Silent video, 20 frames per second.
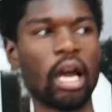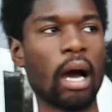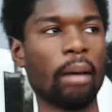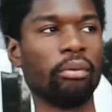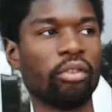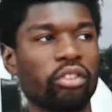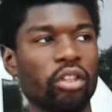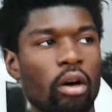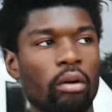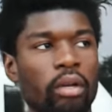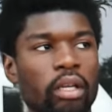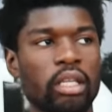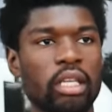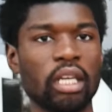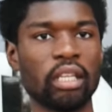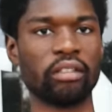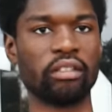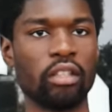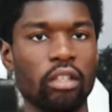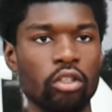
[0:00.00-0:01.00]
Kaaba stone and
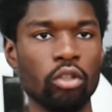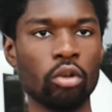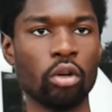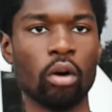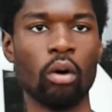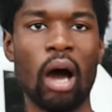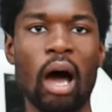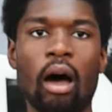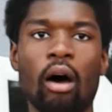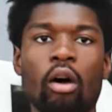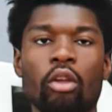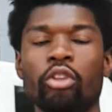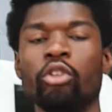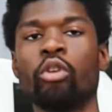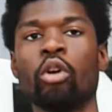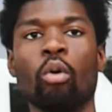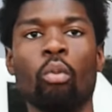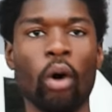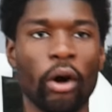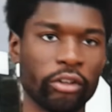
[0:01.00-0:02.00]
kiss it. You
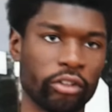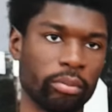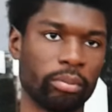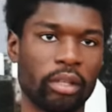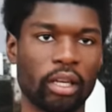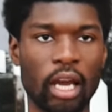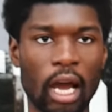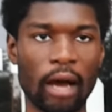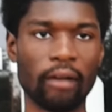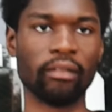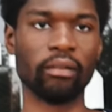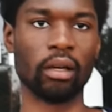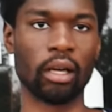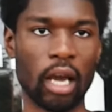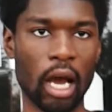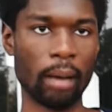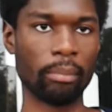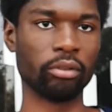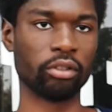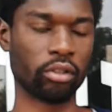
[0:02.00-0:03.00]
can worship the
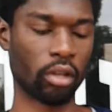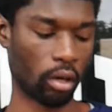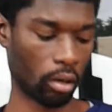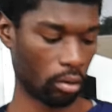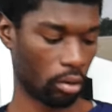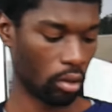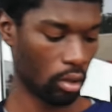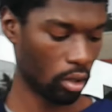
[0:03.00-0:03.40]
Kaaba stone.